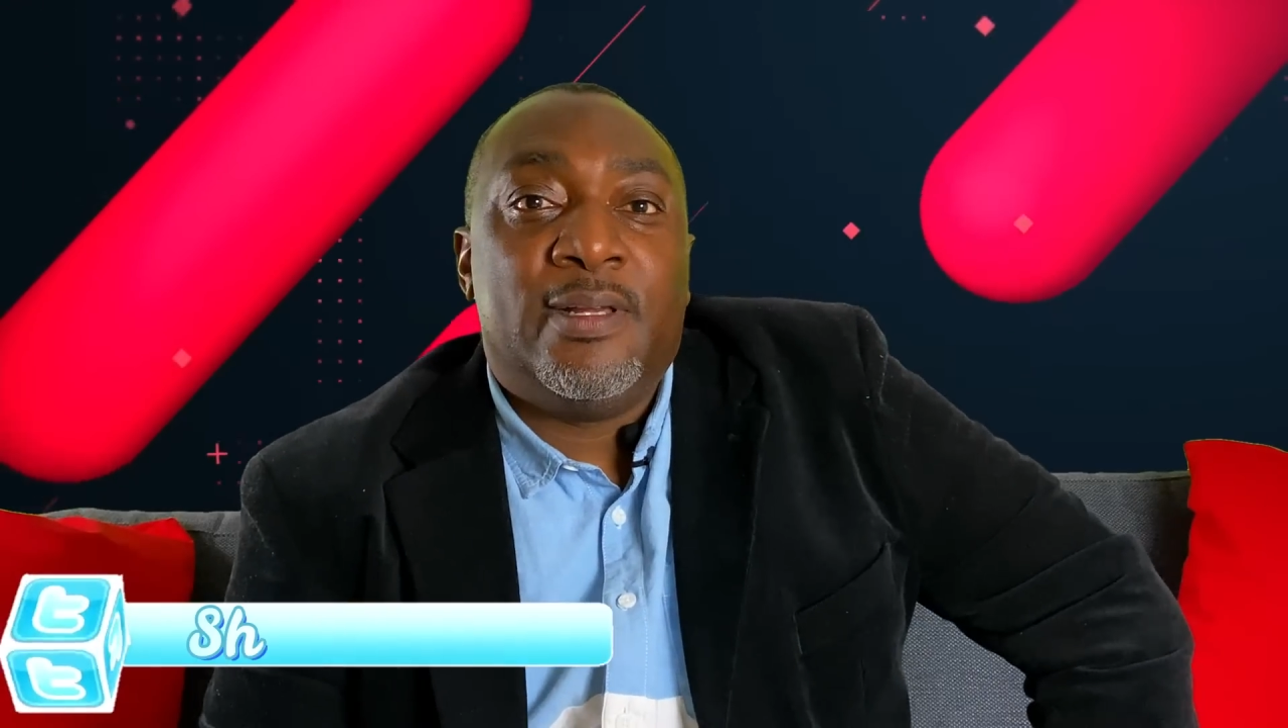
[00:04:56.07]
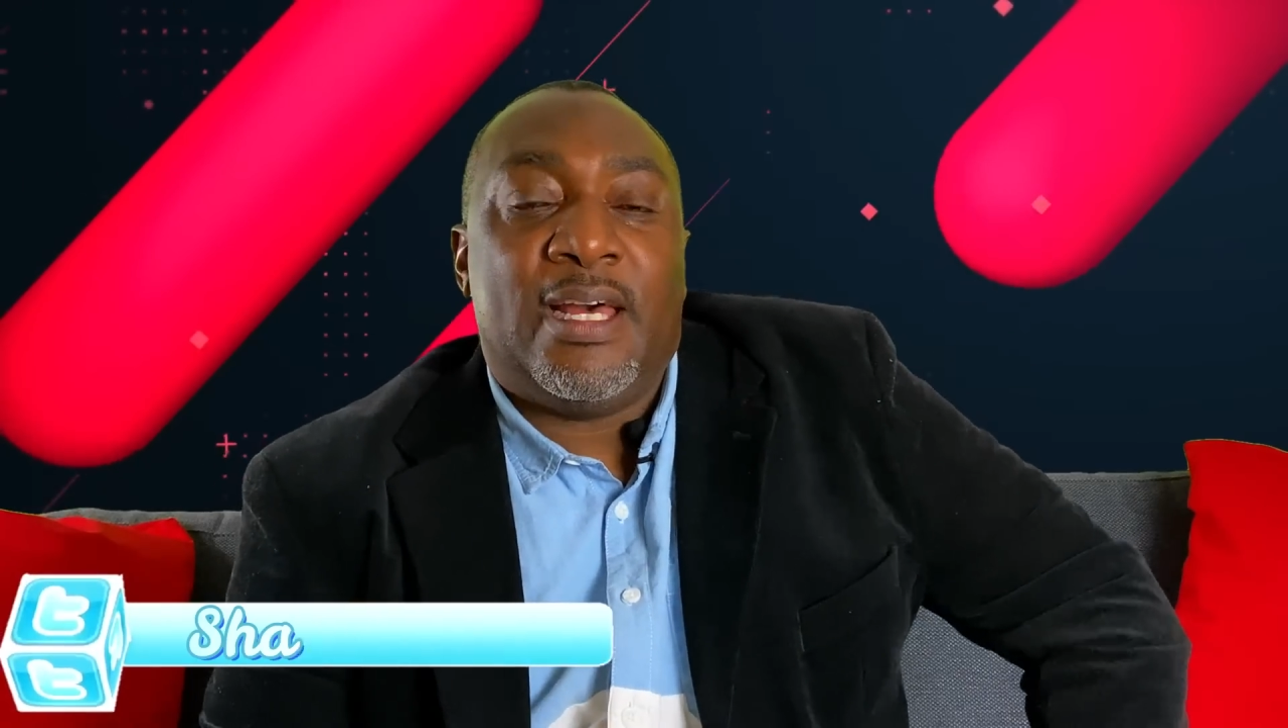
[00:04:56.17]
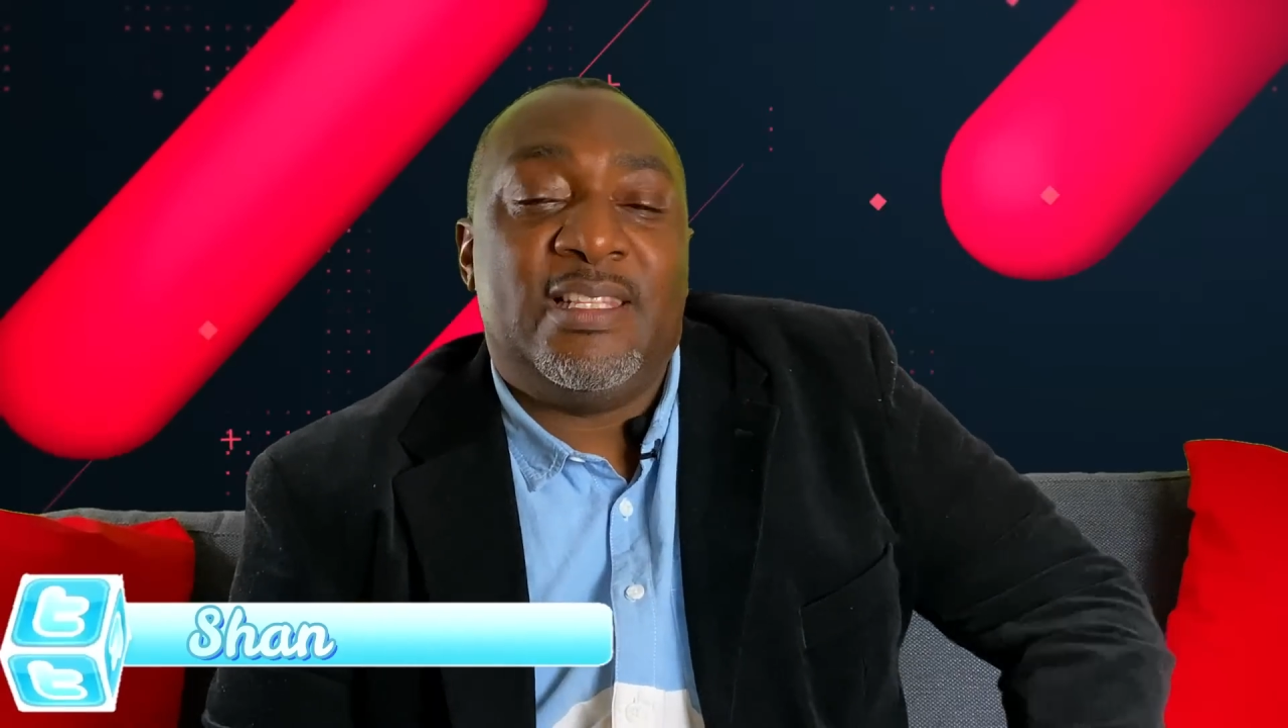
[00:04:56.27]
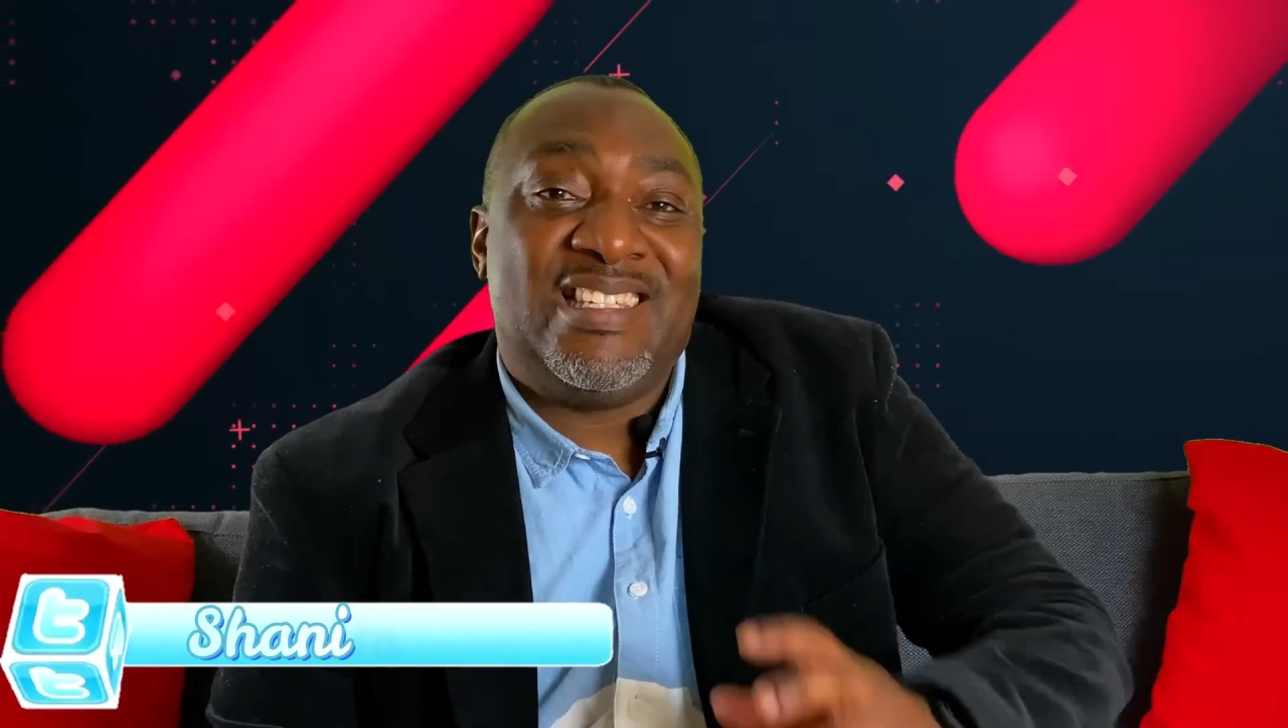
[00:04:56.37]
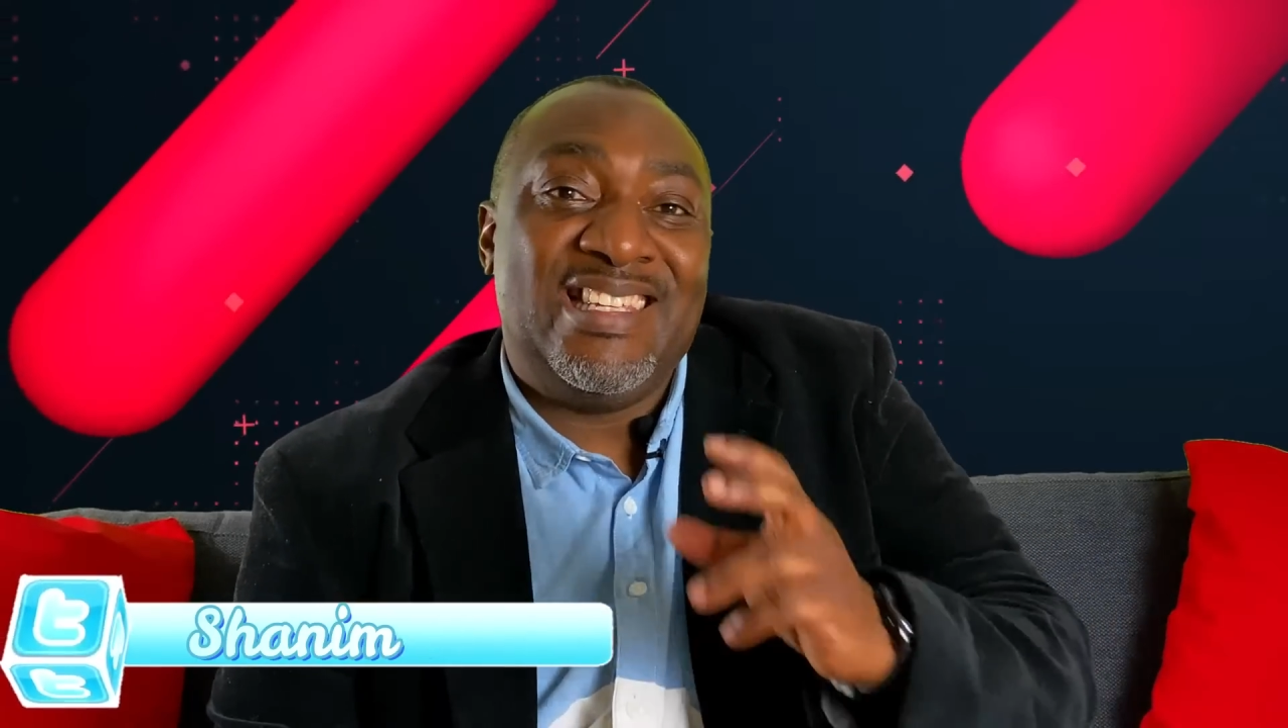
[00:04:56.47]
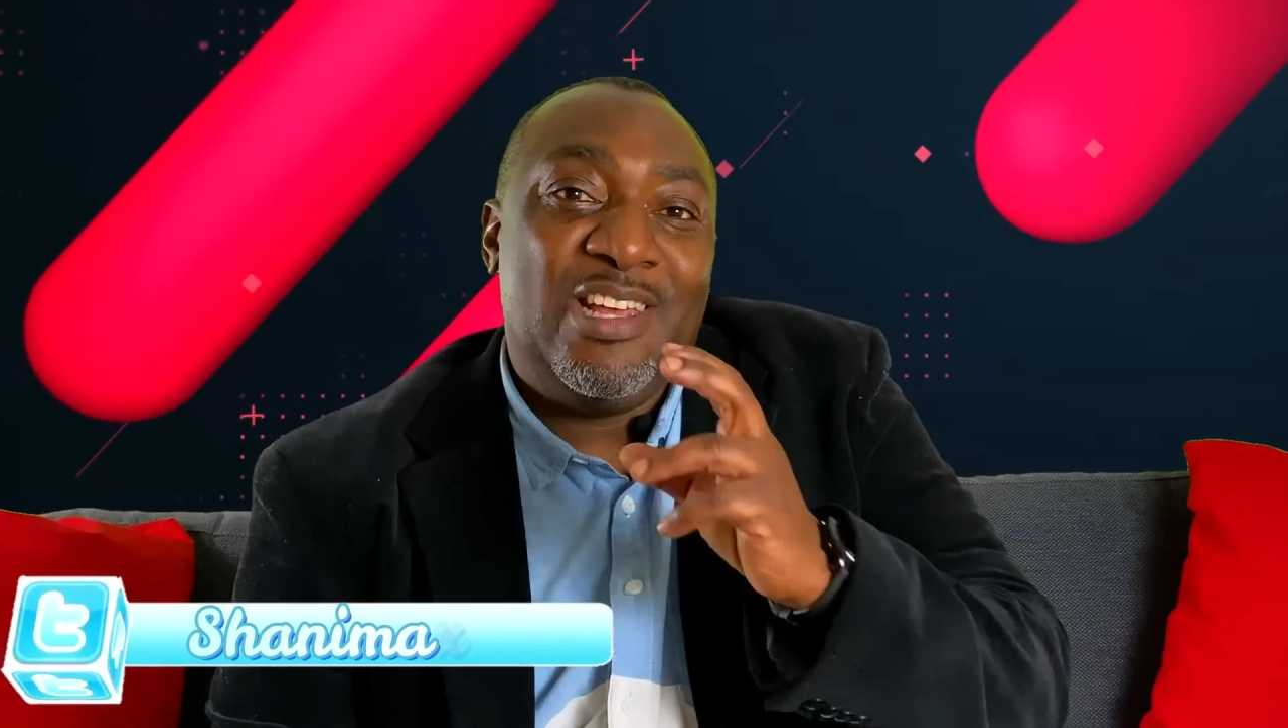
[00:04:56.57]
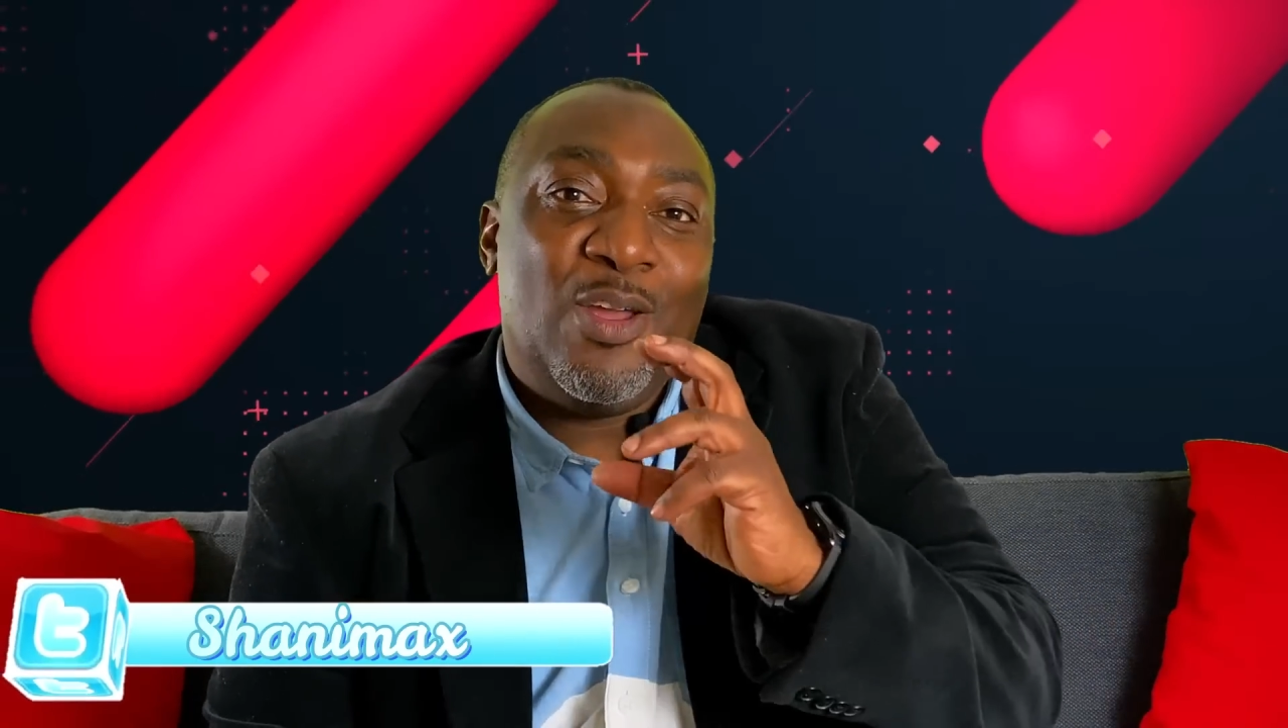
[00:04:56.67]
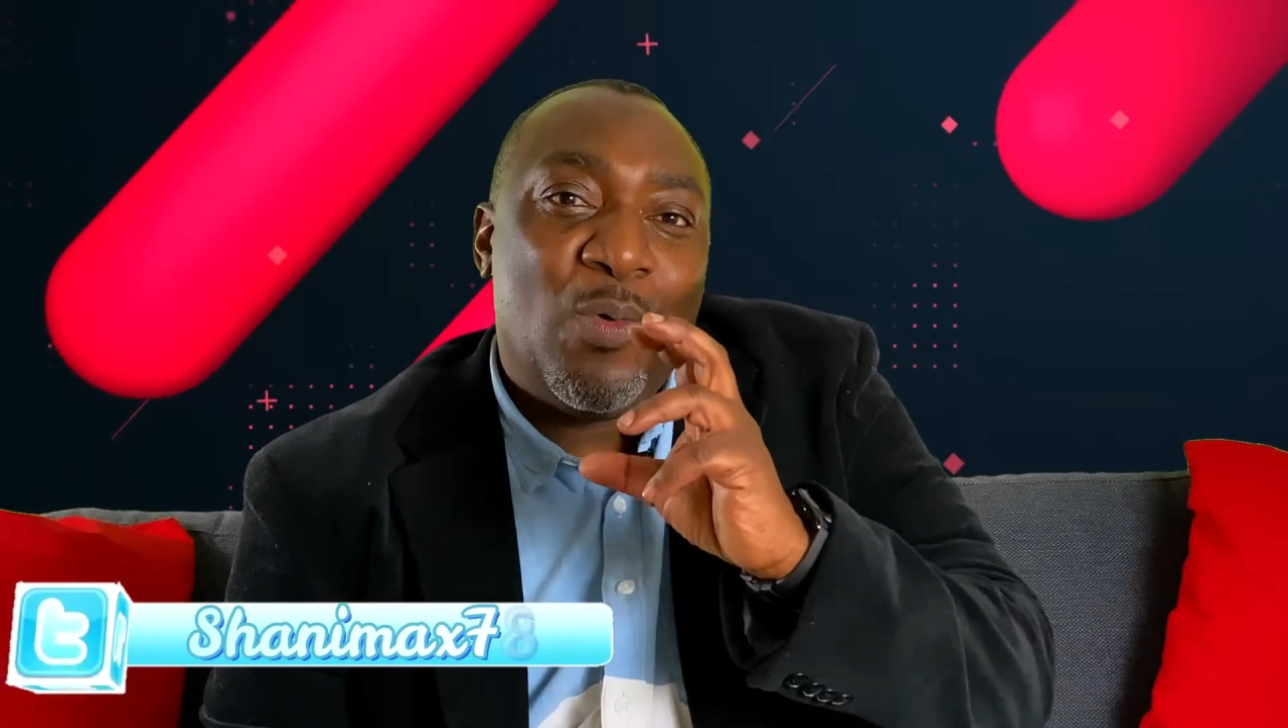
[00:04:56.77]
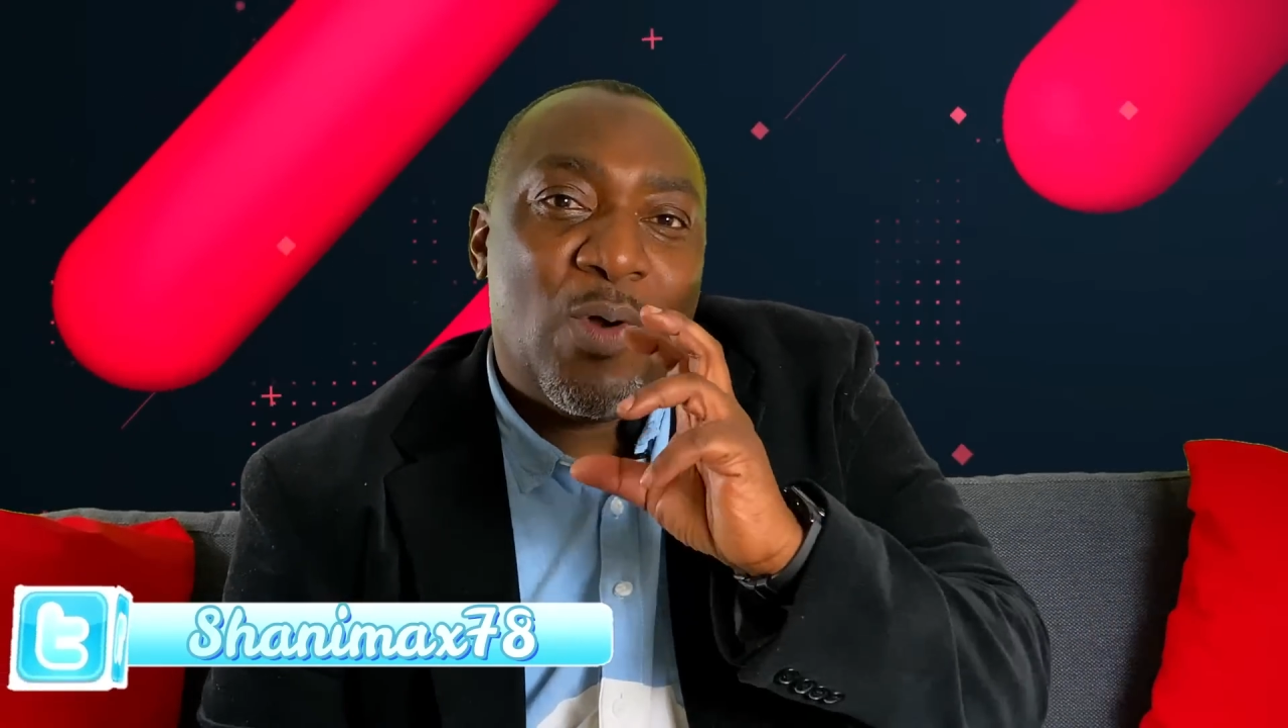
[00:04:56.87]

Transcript: and see